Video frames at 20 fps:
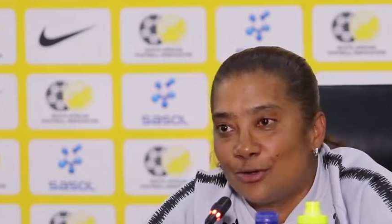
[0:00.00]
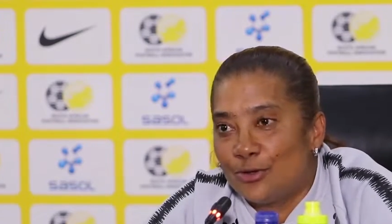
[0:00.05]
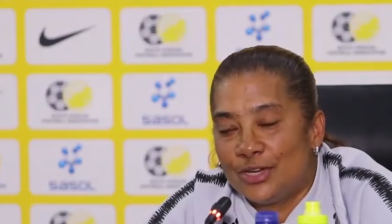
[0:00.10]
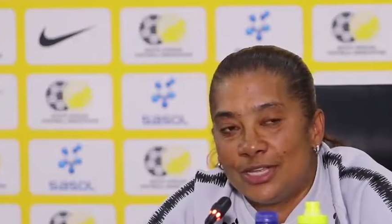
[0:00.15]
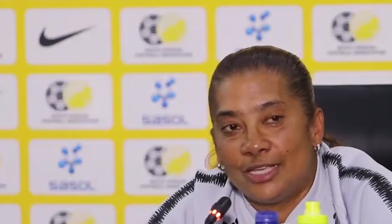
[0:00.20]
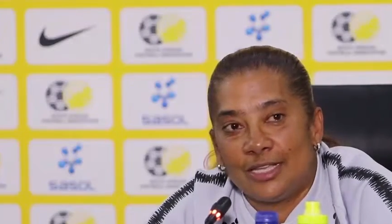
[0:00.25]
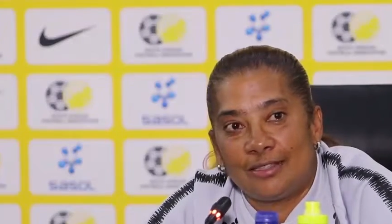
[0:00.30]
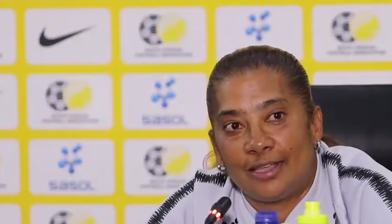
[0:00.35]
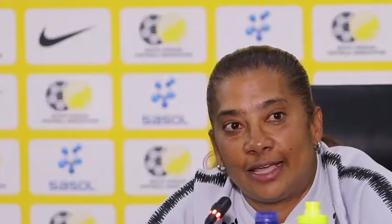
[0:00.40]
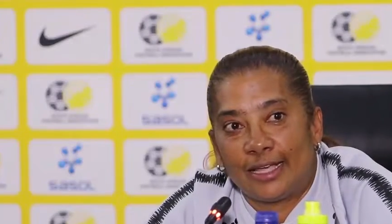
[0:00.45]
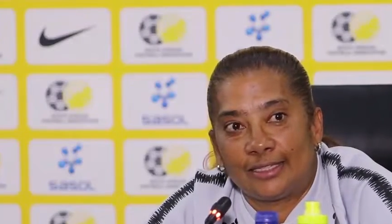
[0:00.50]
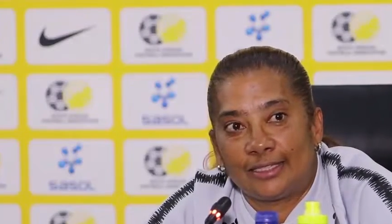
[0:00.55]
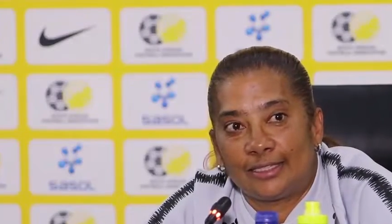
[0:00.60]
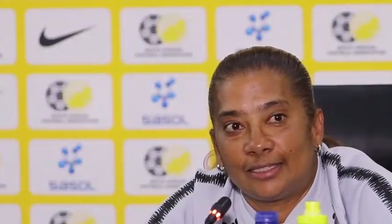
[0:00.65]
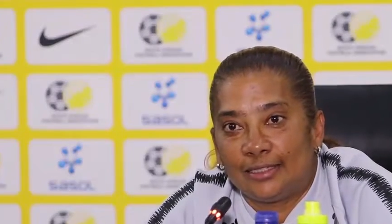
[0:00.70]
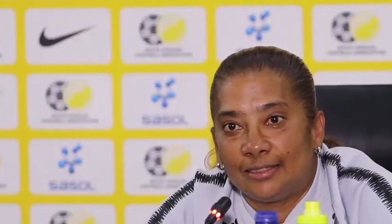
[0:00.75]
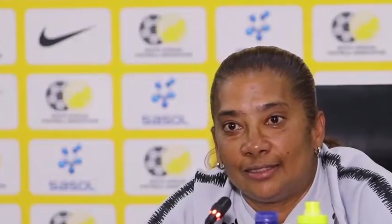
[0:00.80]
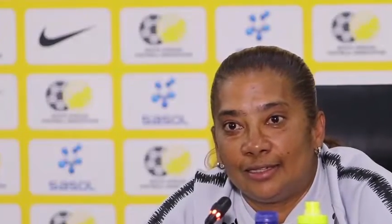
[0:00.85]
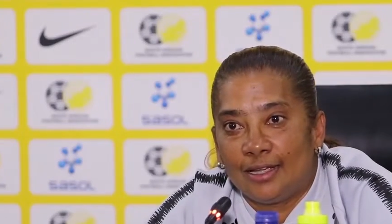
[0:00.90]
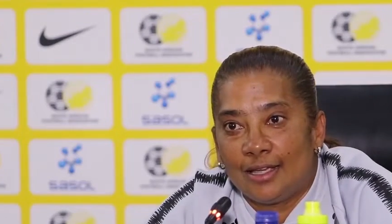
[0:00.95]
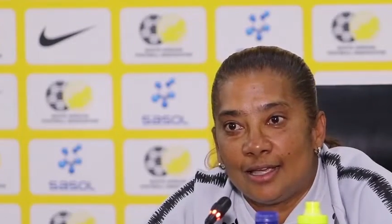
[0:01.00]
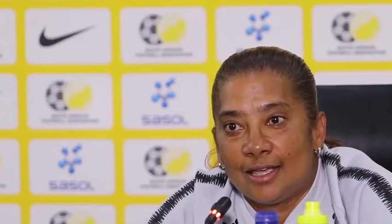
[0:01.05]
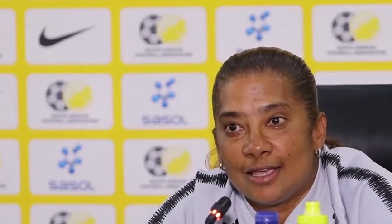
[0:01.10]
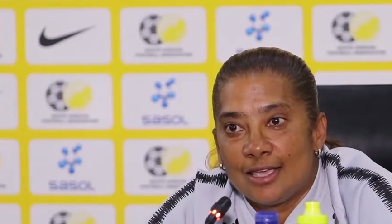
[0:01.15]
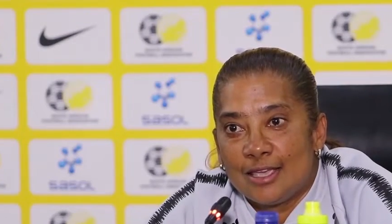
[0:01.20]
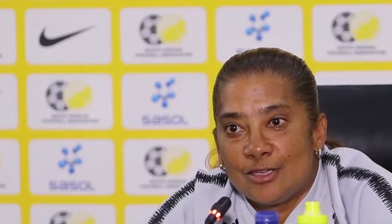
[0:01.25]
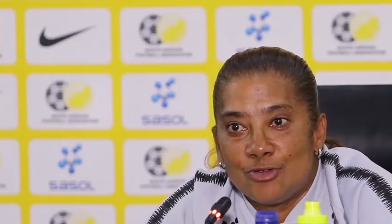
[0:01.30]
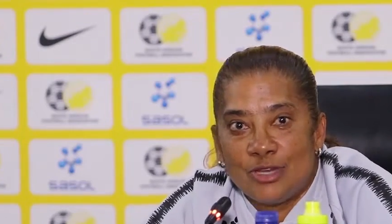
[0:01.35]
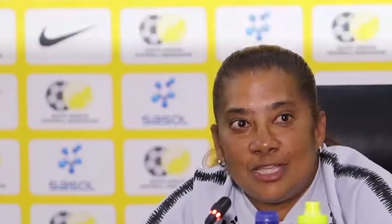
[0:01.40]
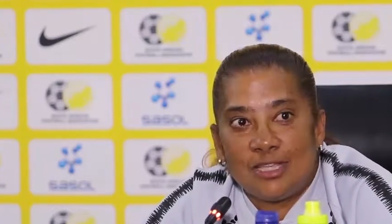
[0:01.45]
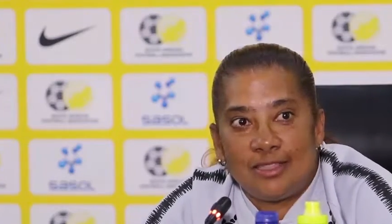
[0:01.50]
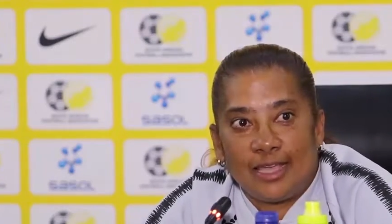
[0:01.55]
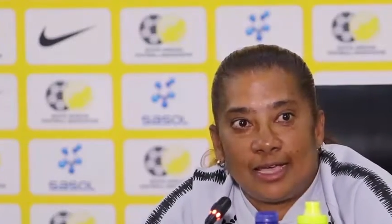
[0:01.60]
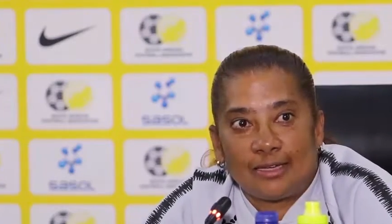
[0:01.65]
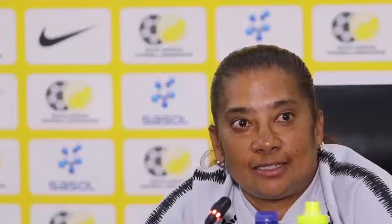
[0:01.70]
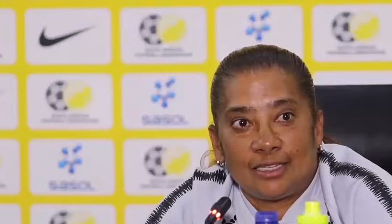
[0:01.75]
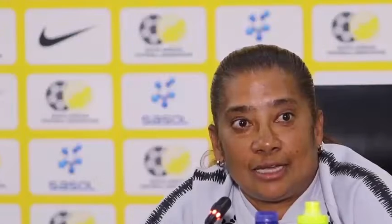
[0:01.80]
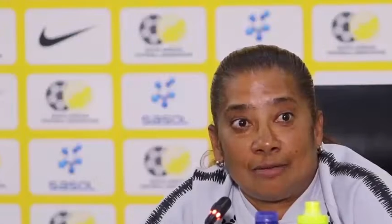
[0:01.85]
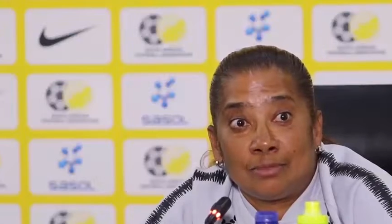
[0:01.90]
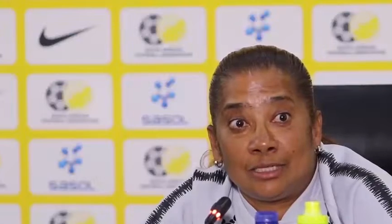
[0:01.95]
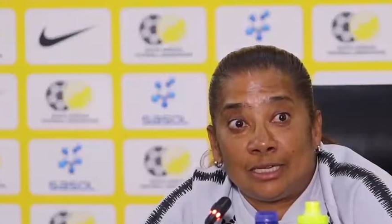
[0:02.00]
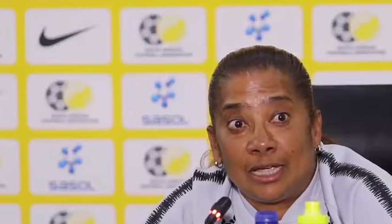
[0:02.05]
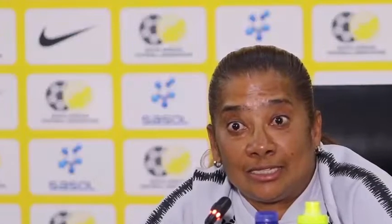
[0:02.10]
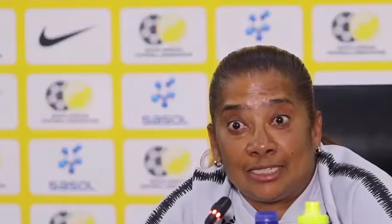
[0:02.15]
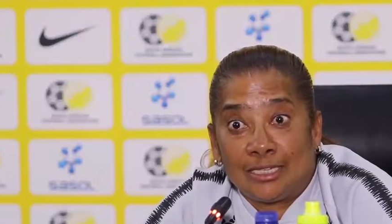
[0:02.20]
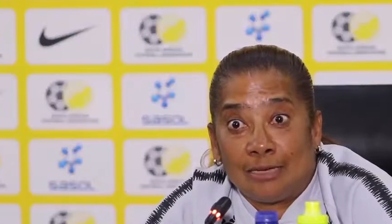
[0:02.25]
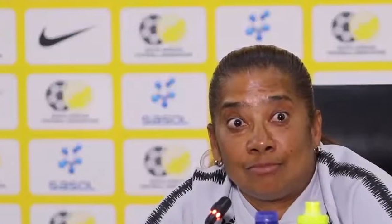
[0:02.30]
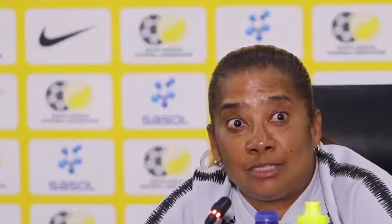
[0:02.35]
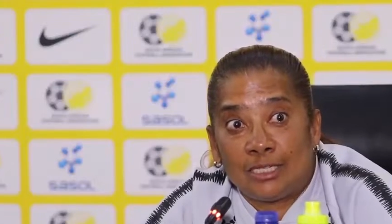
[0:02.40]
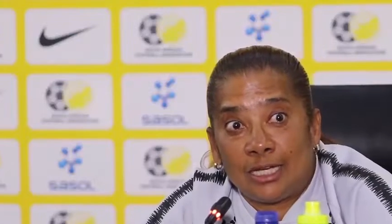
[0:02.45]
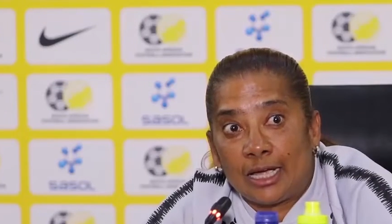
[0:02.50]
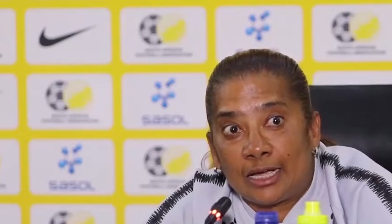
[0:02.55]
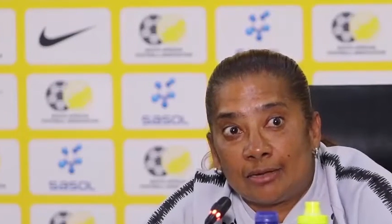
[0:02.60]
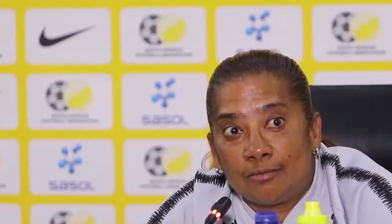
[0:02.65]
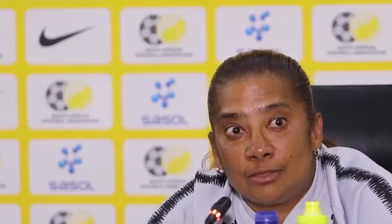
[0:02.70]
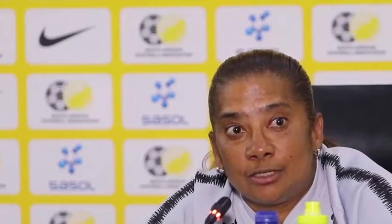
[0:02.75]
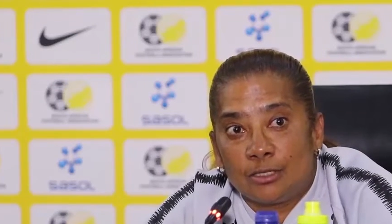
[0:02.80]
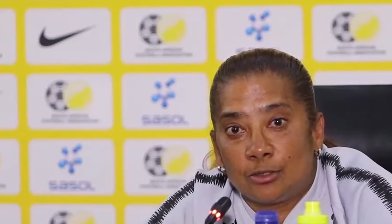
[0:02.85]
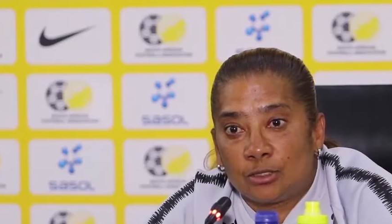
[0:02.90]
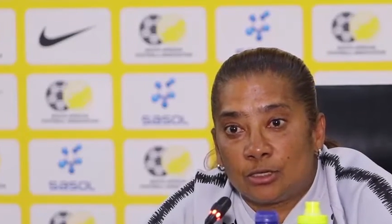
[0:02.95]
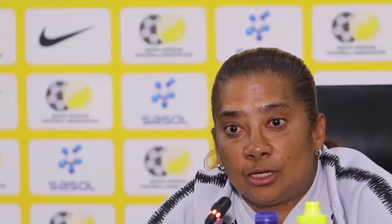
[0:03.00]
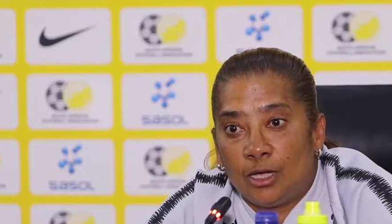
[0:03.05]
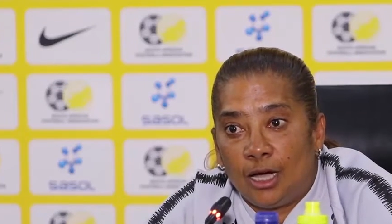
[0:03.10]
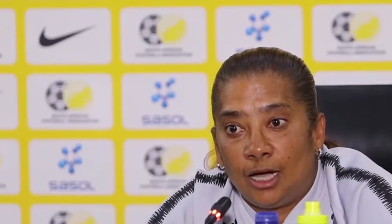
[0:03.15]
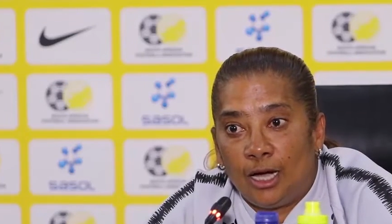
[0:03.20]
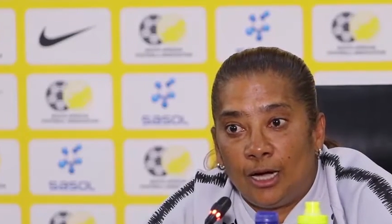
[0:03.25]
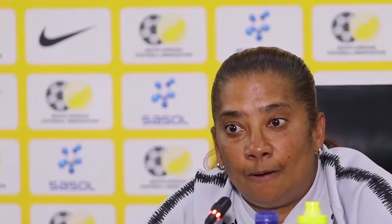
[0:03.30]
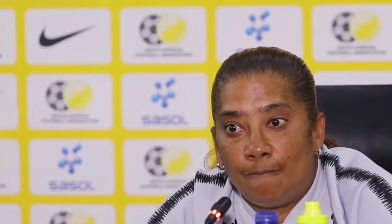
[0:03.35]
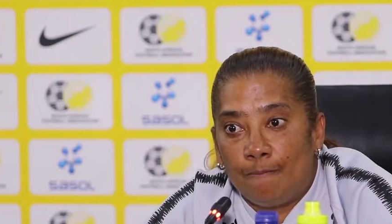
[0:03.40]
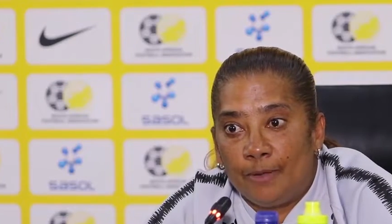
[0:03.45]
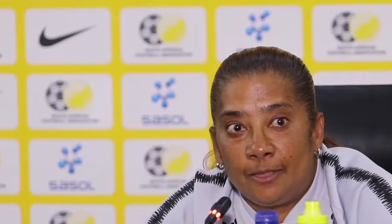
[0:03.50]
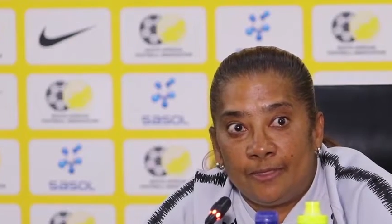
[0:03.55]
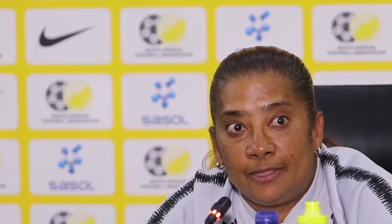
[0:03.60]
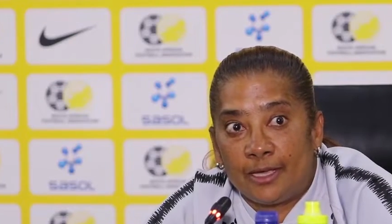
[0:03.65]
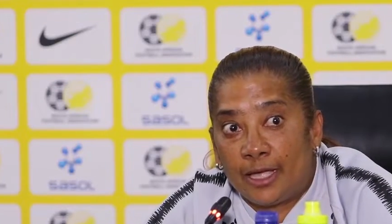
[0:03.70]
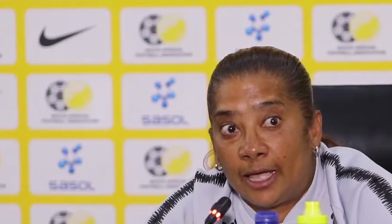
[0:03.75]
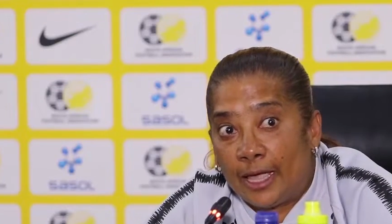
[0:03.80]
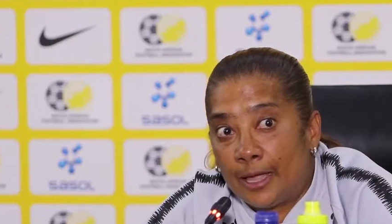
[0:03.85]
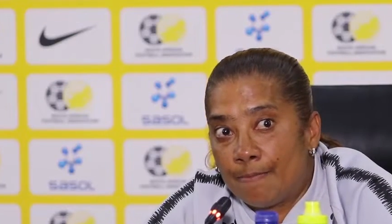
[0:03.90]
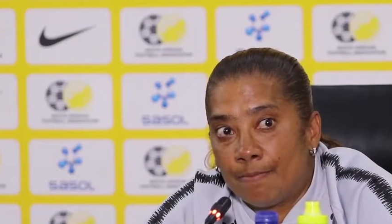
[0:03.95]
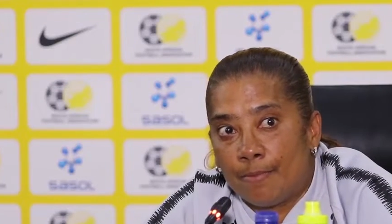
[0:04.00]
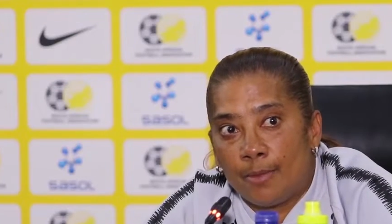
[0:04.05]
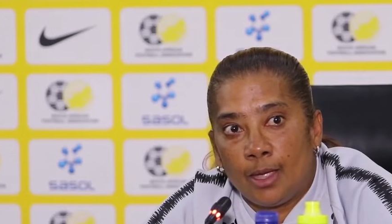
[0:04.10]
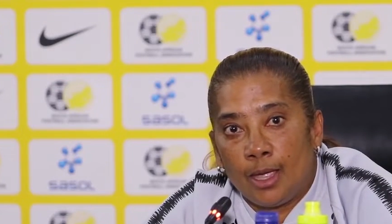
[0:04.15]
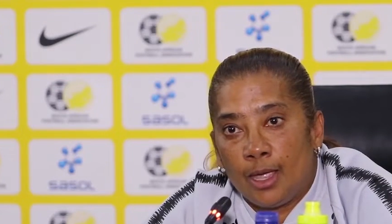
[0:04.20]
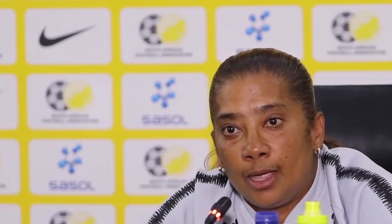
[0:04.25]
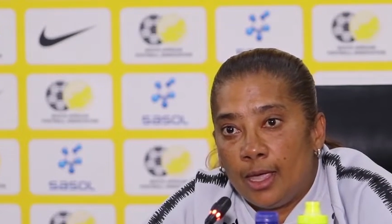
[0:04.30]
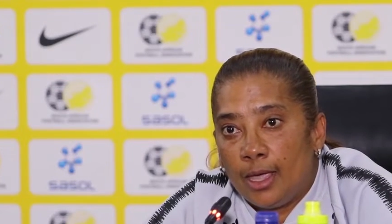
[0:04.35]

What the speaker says: you need that. And you need that sometimes in the game.